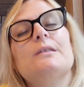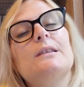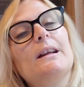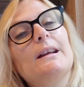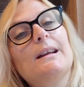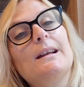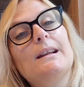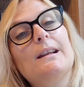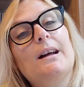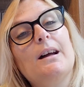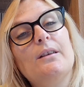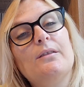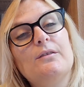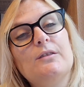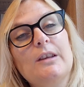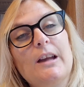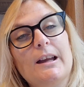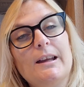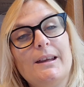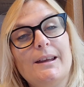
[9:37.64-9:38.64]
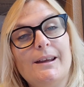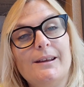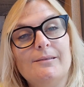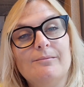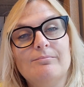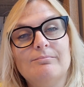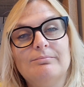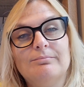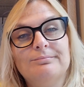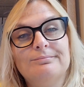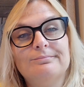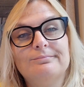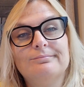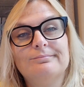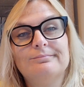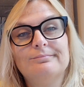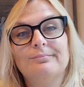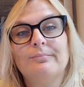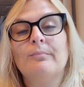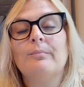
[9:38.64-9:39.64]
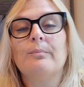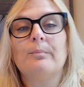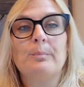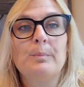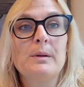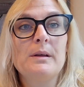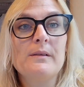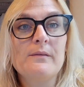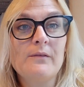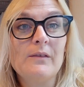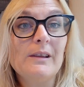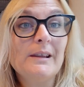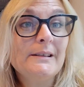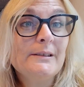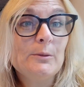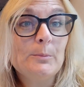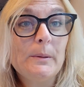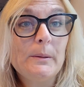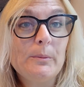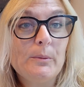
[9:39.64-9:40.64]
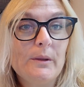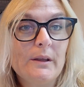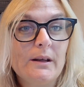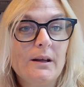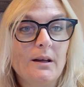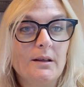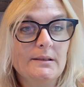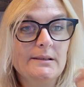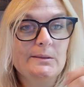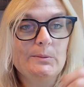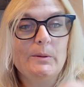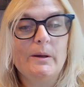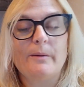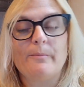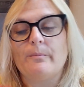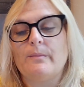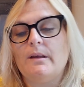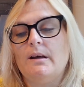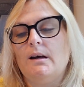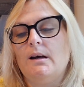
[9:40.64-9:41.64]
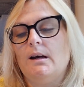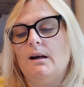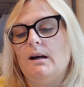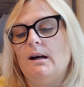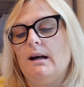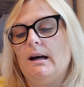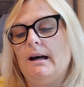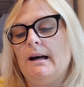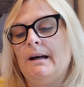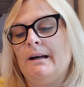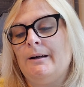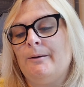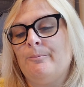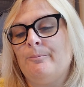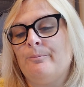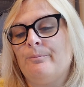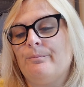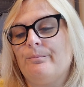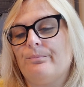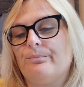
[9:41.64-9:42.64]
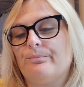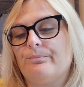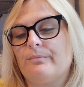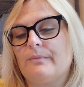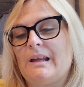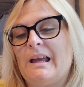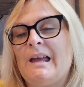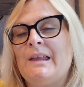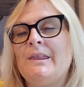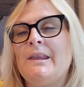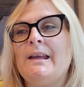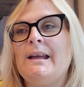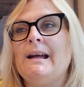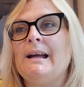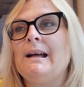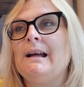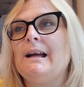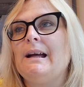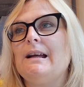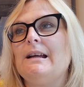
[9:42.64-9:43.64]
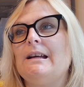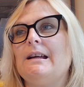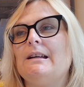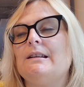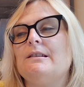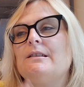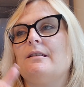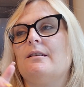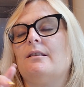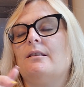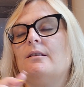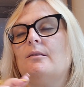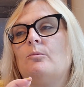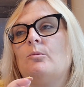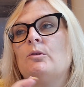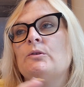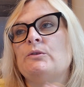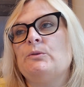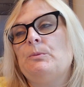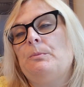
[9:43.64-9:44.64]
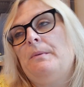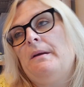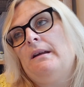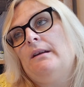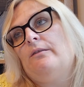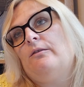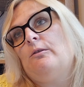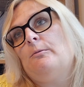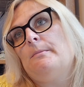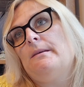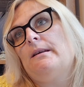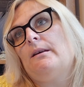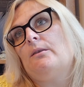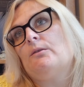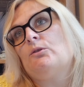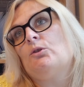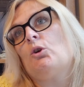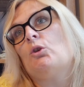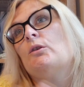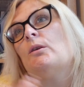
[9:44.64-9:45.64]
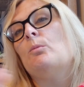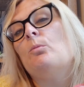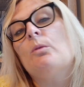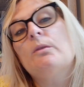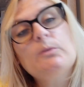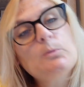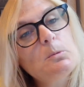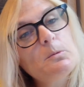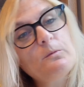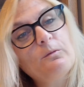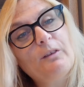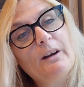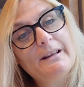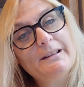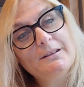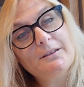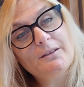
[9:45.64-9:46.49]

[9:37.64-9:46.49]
like a life jacket but for little people that can't swim. Um, and they had ones with pink flamingos on and ones with red